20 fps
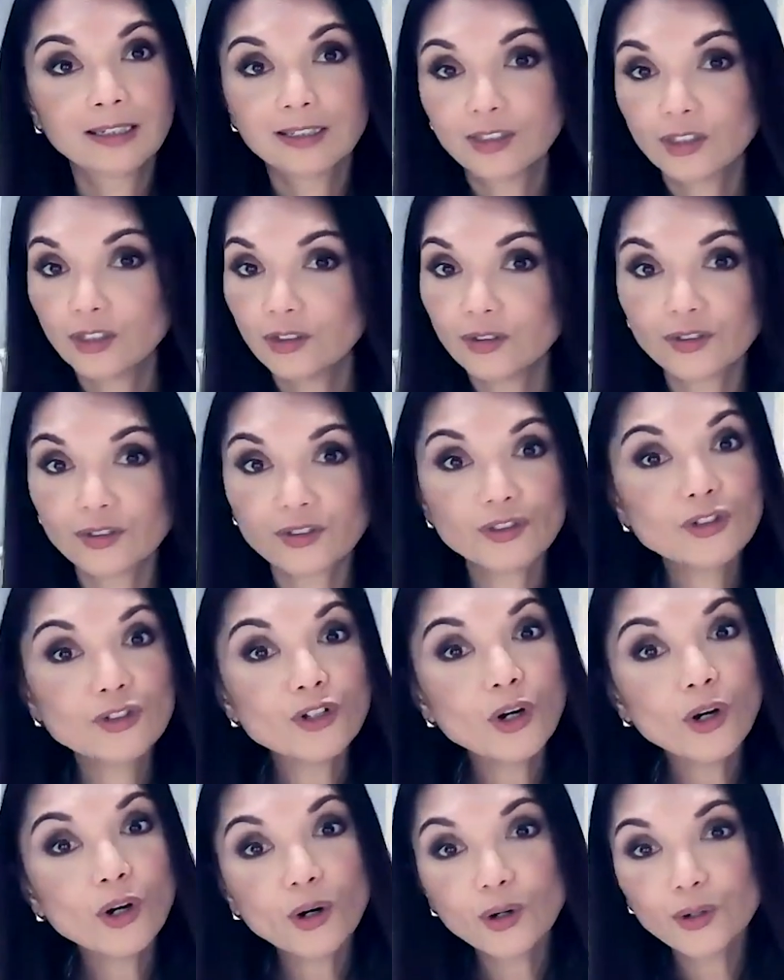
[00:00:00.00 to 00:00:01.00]
there's
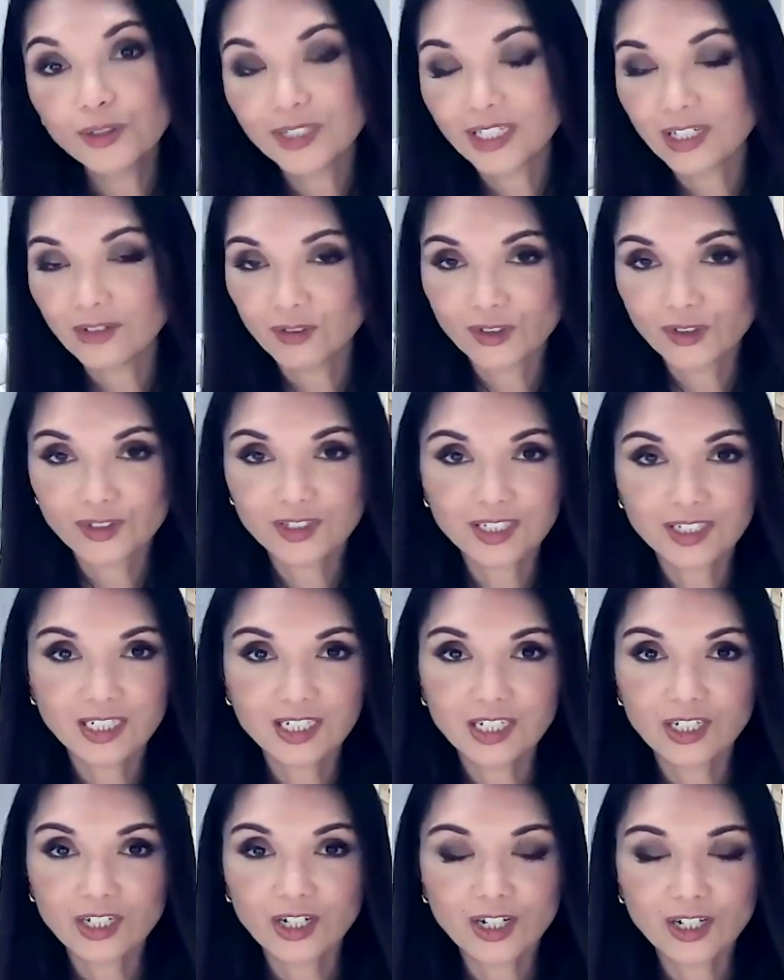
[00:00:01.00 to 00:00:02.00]
no diversity
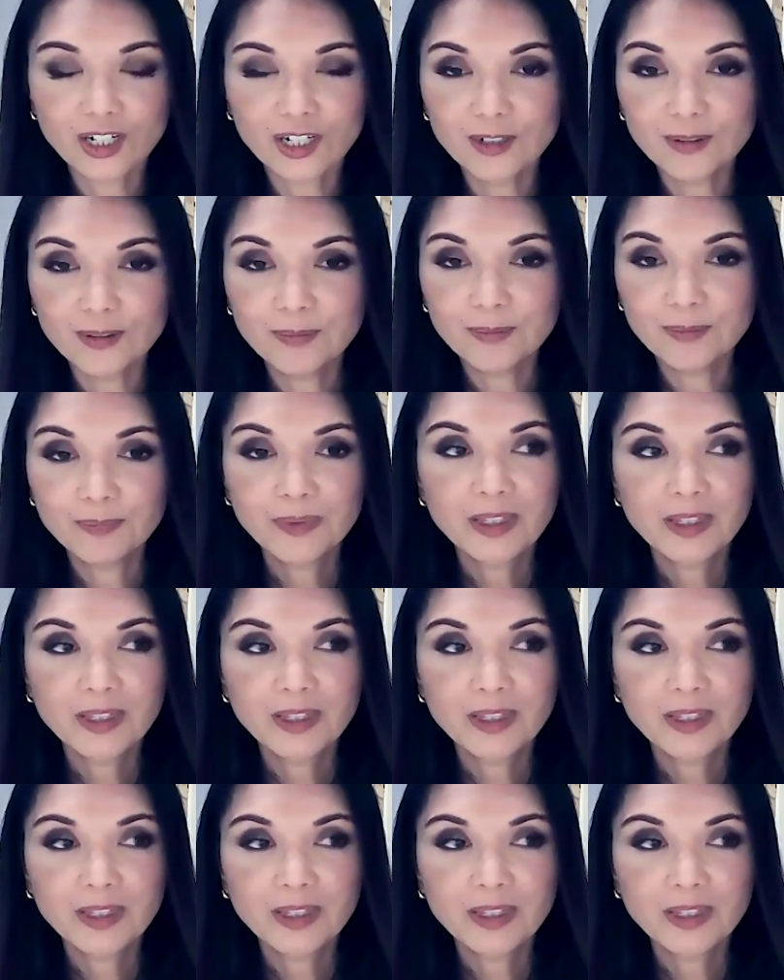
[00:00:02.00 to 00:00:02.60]
at all.